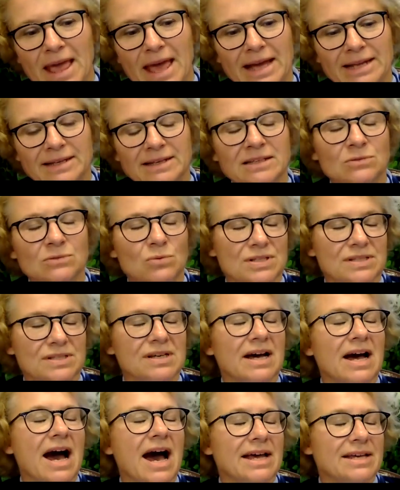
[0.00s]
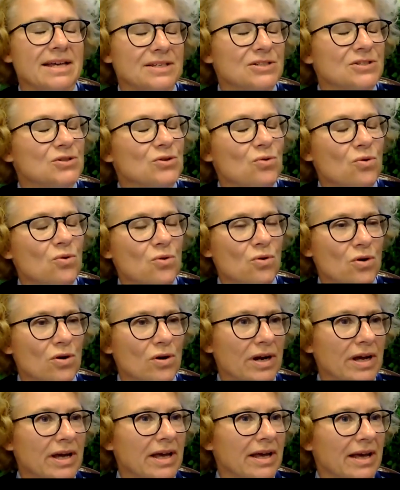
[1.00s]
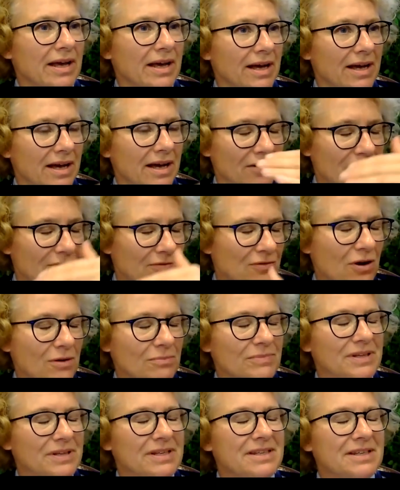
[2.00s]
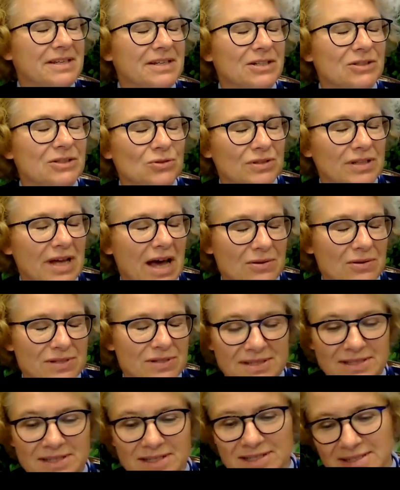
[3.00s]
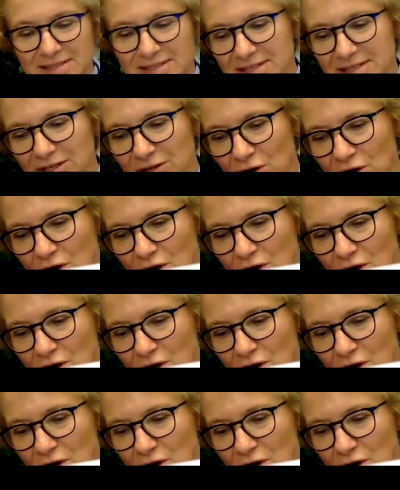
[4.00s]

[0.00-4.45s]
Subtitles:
And it was the highest score from the year 2016.